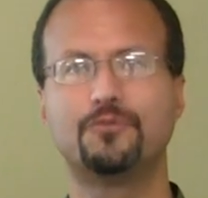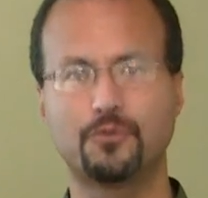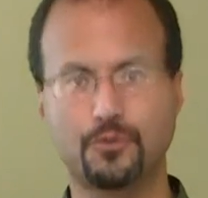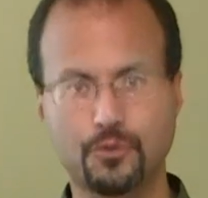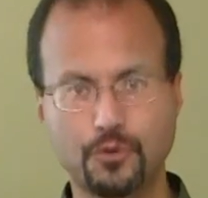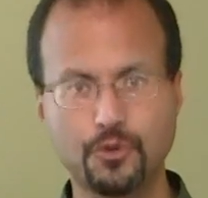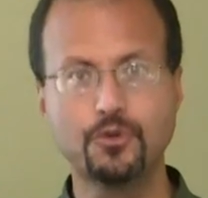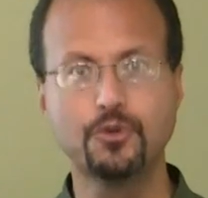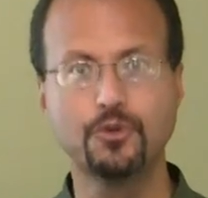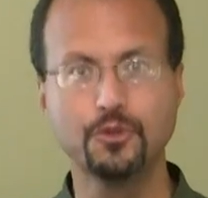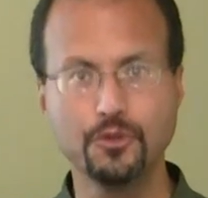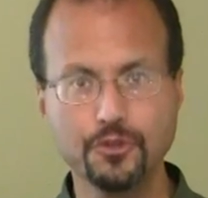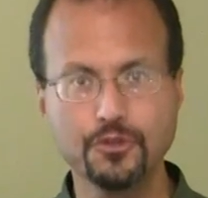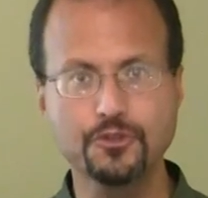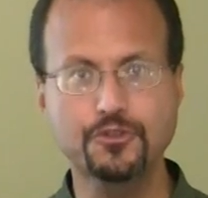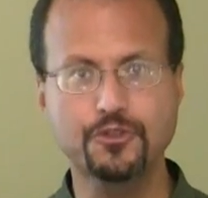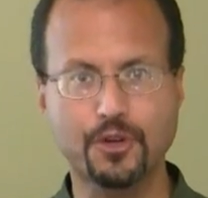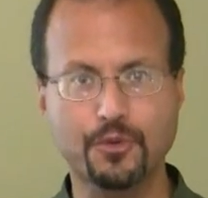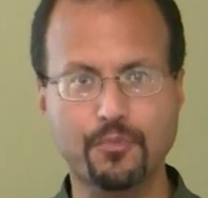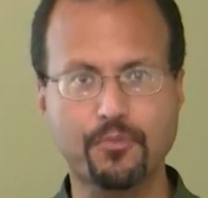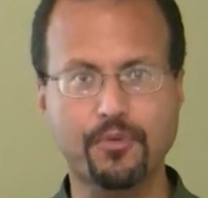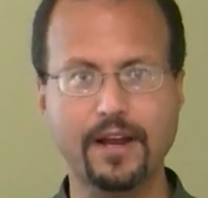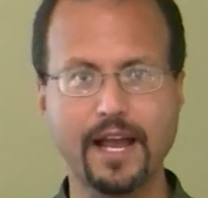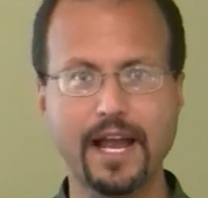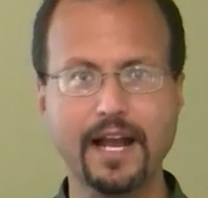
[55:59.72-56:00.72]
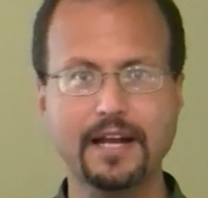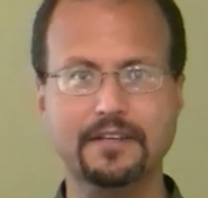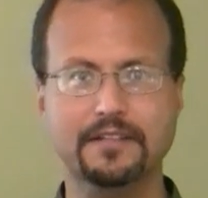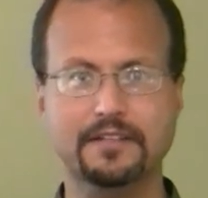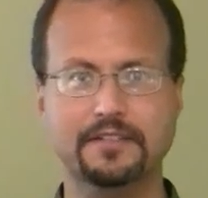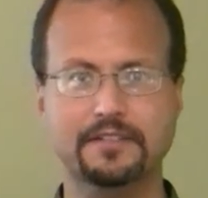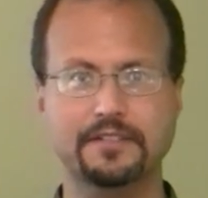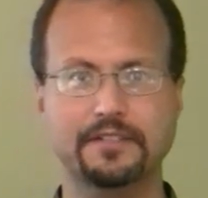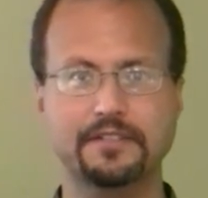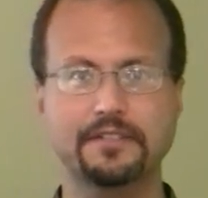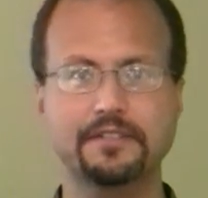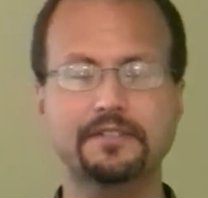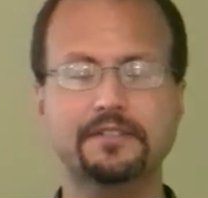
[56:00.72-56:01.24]
rules or
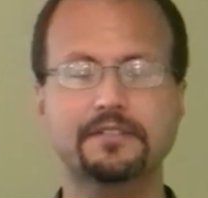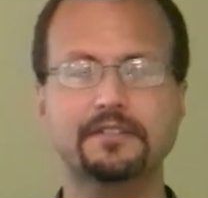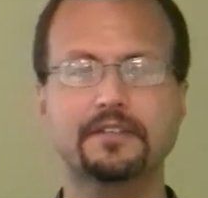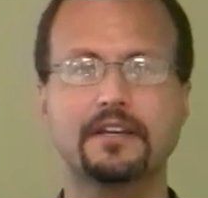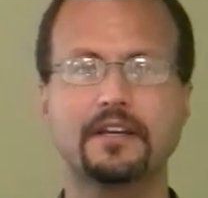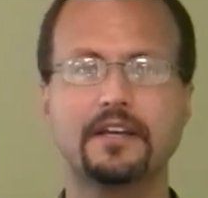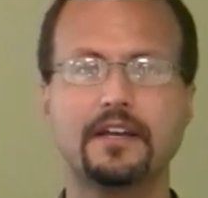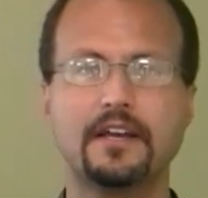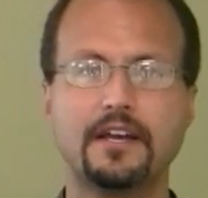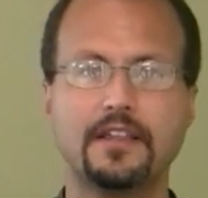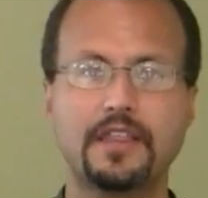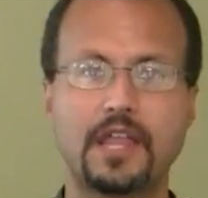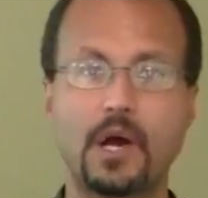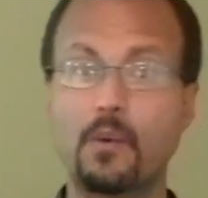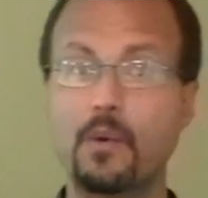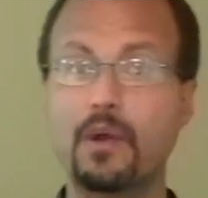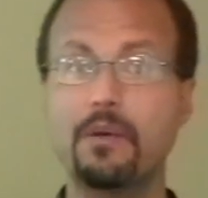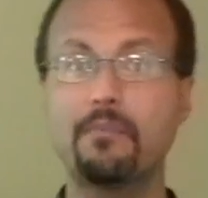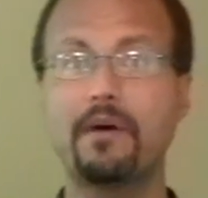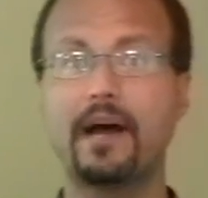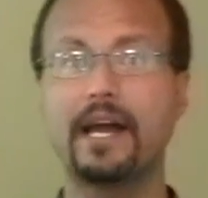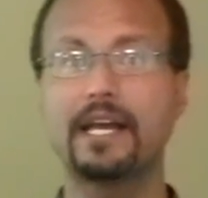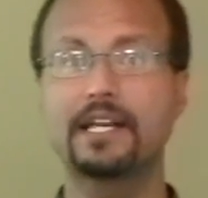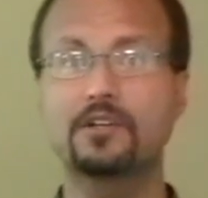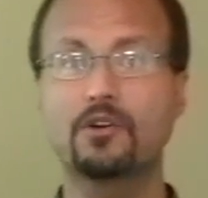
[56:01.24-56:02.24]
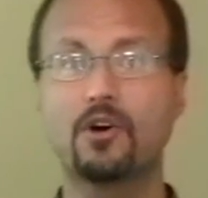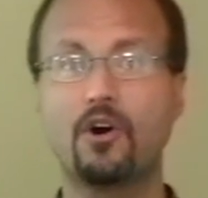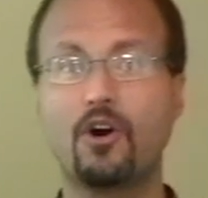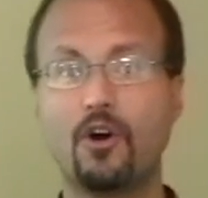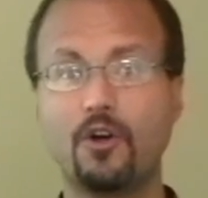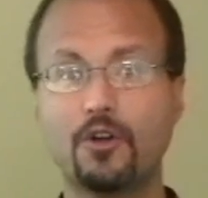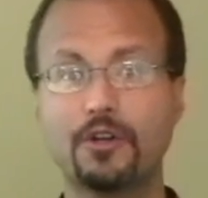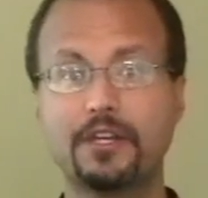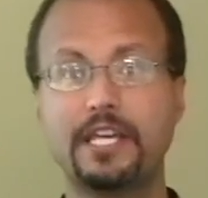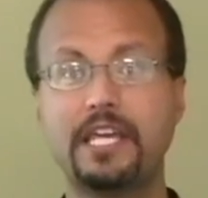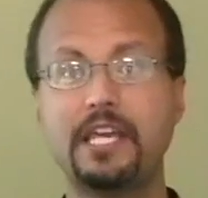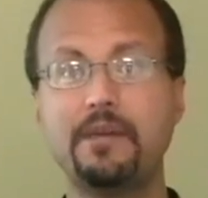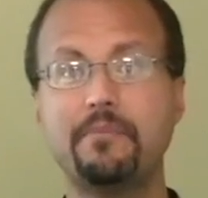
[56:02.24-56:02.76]
practices that we might
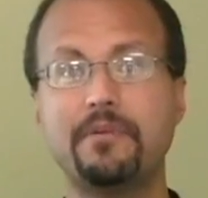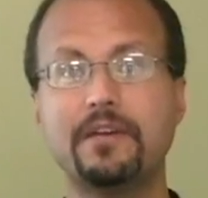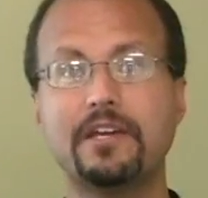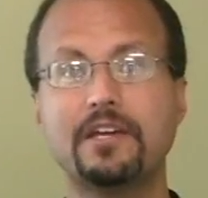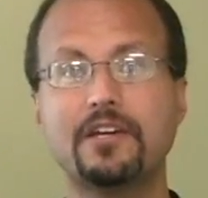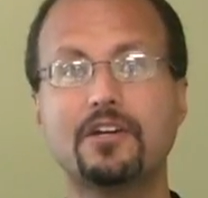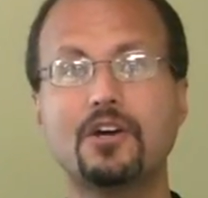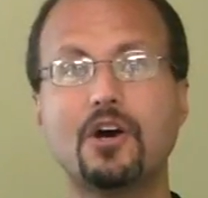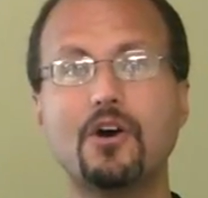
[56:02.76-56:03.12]
call keeping